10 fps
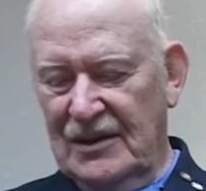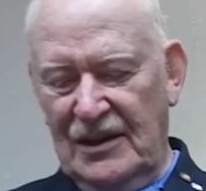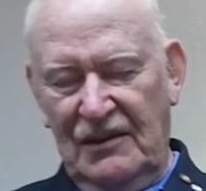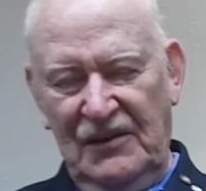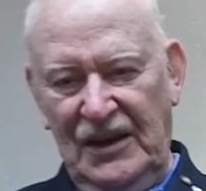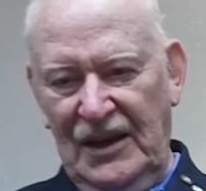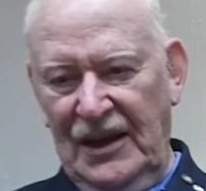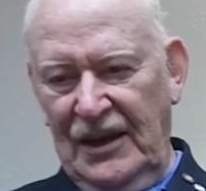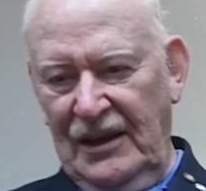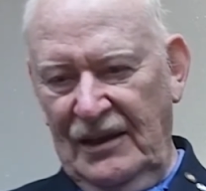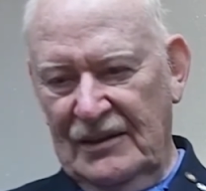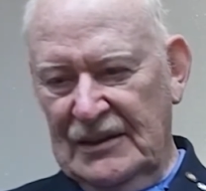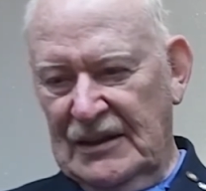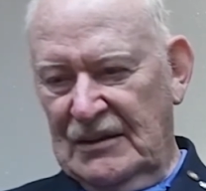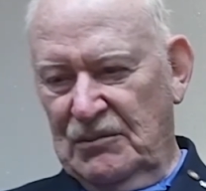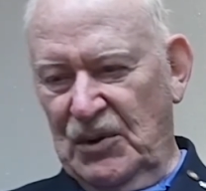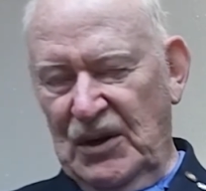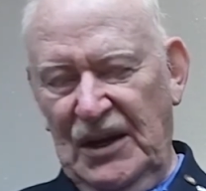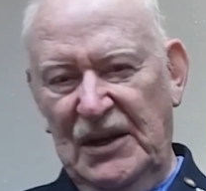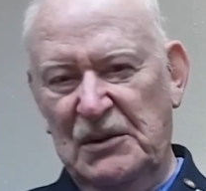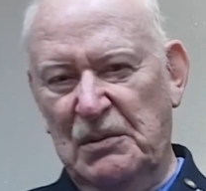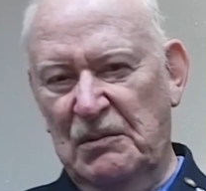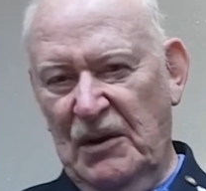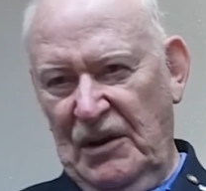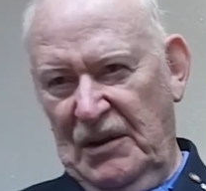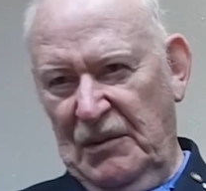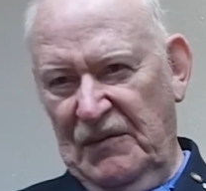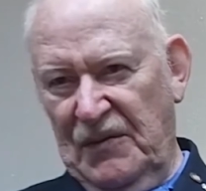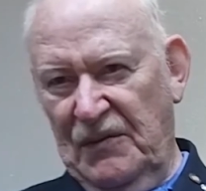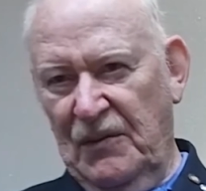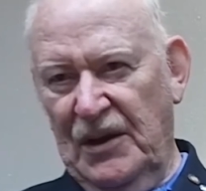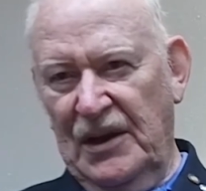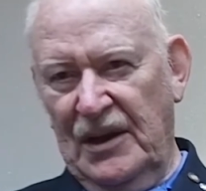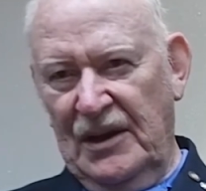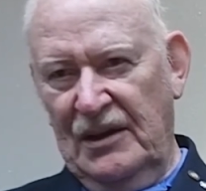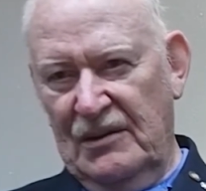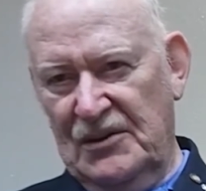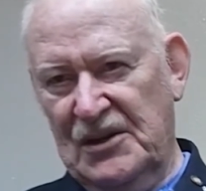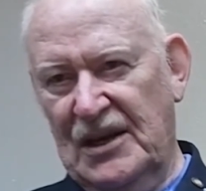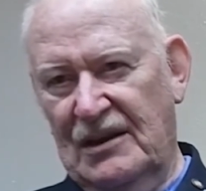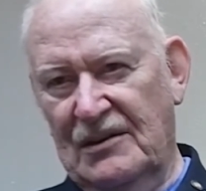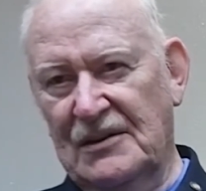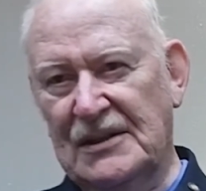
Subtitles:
Lovely lady. Poor lady's been married to me for 49 years now.